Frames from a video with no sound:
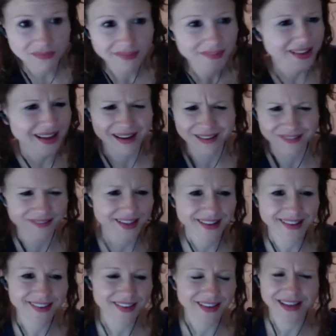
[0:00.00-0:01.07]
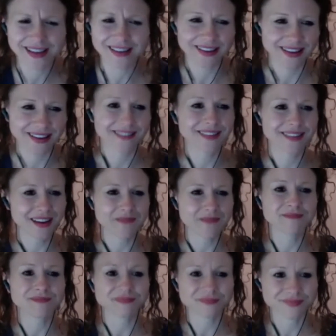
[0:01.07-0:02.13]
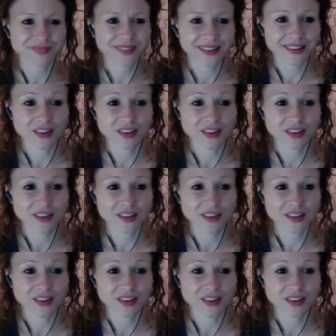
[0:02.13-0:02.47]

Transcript: yeah, it's easy. Yeah. So